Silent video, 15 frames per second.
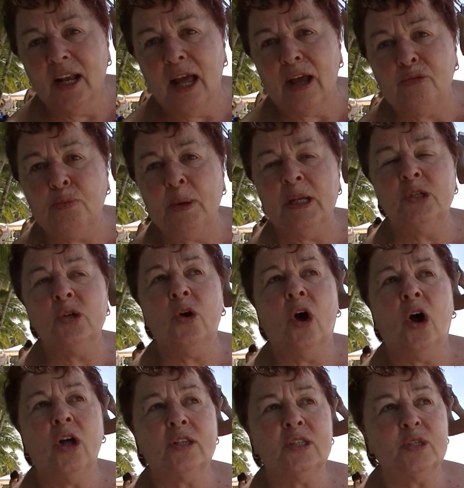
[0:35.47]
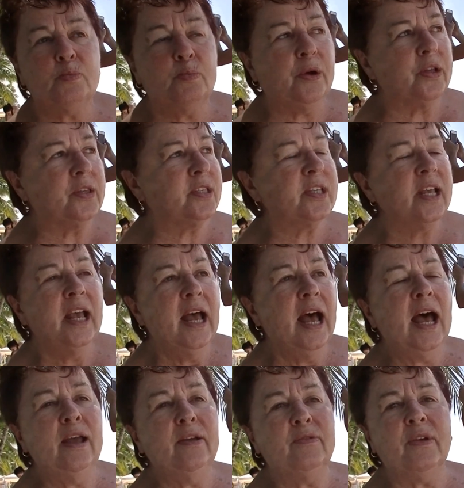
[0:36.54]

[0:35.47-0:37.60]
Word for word: I've been yep. to hotspots. Wow.